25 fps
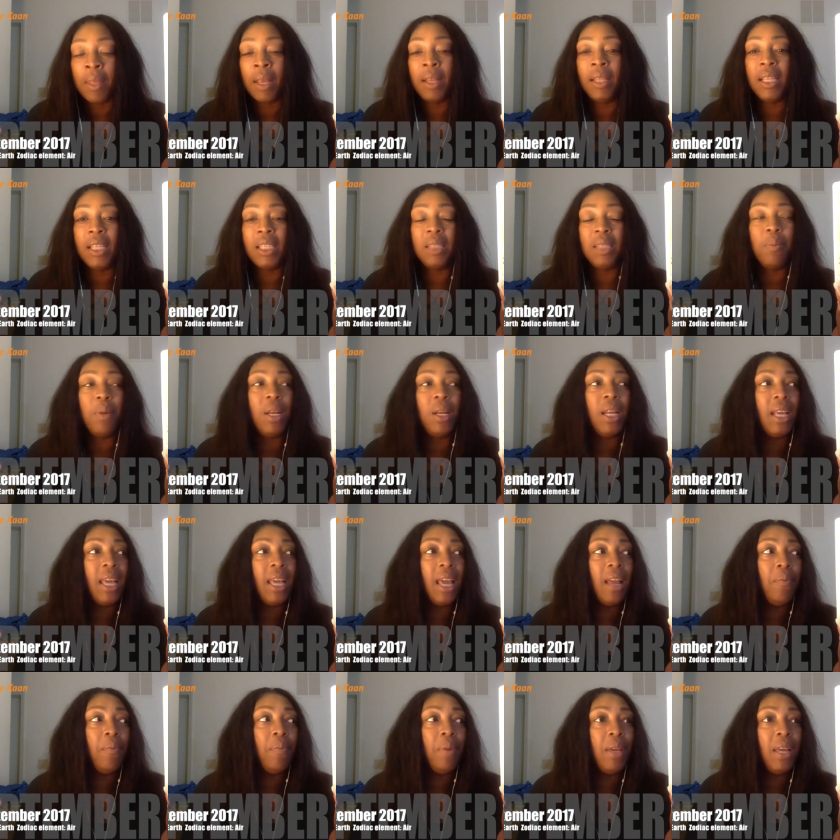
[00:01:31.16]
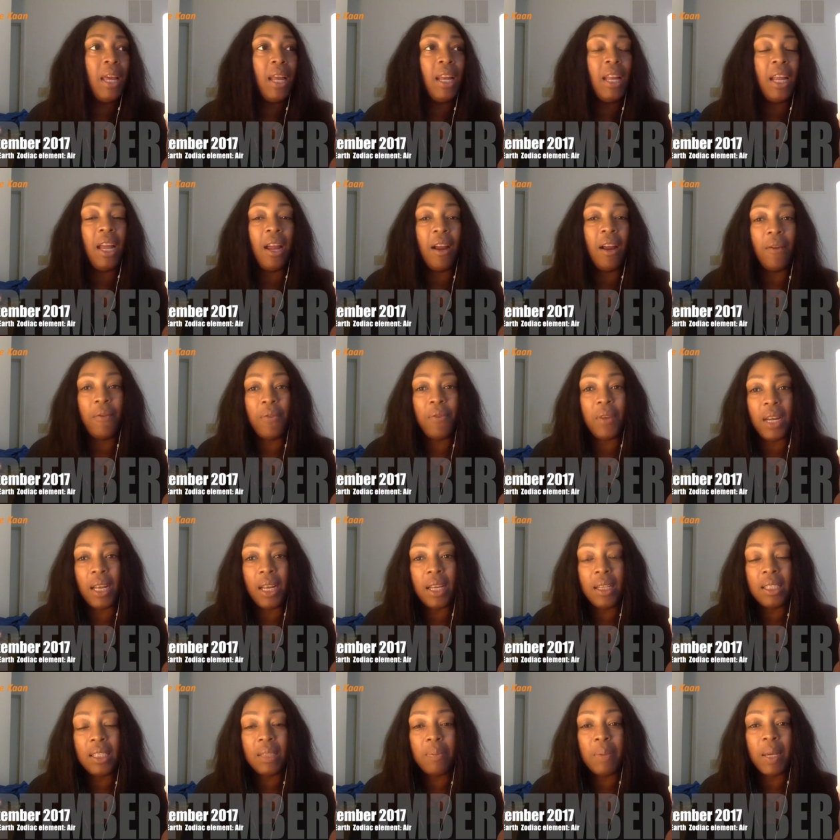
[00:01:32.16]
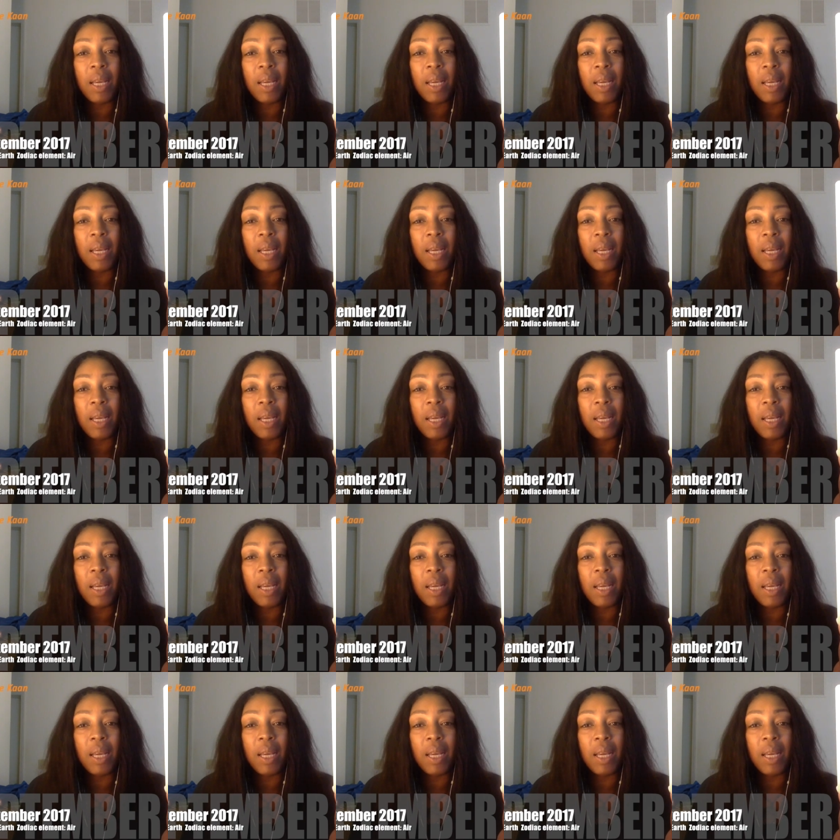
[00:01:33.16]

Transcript: This money can be an orphaness,